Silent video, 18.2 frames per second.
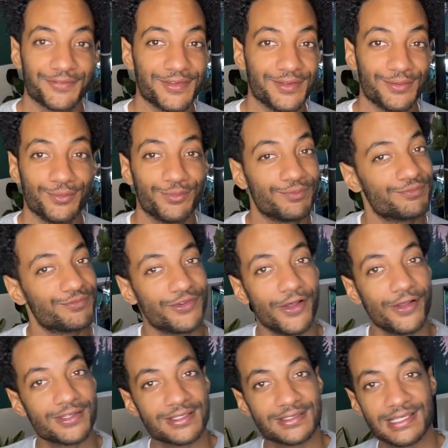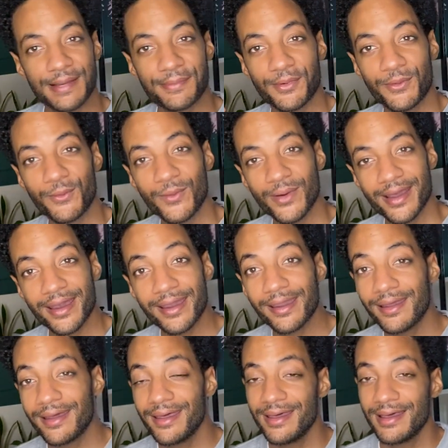if you feel some type of
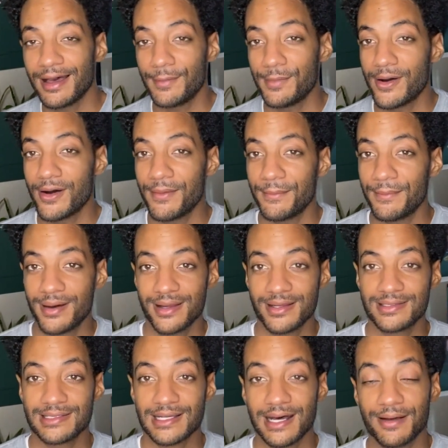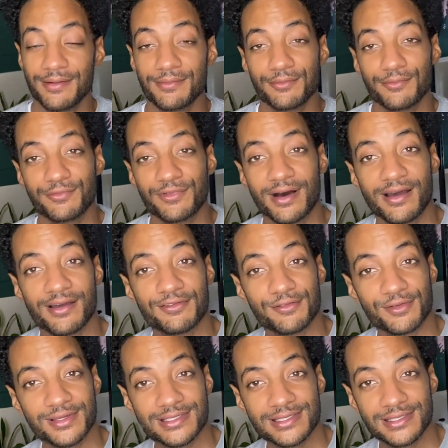way about my top
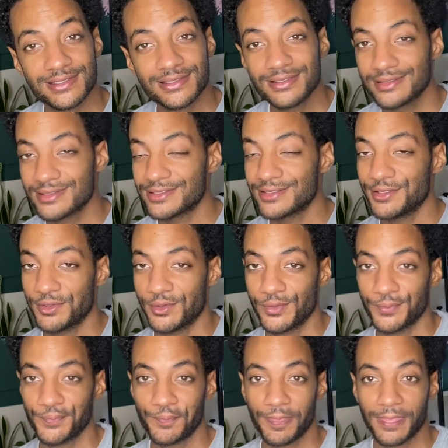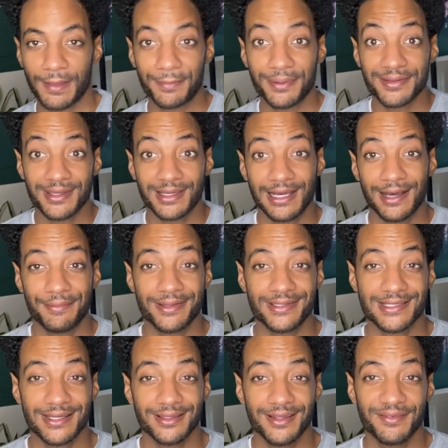5 reasons, you know, put in the
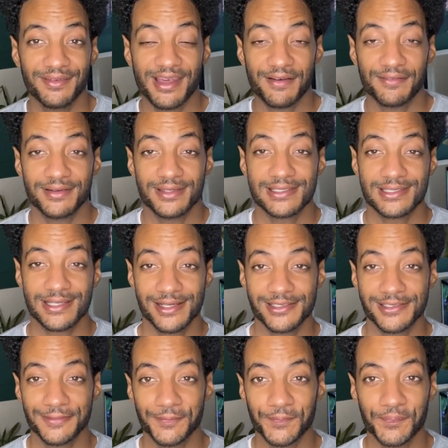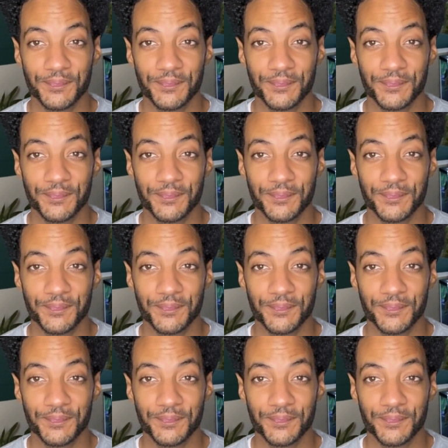comments. I'd love to have a discussion.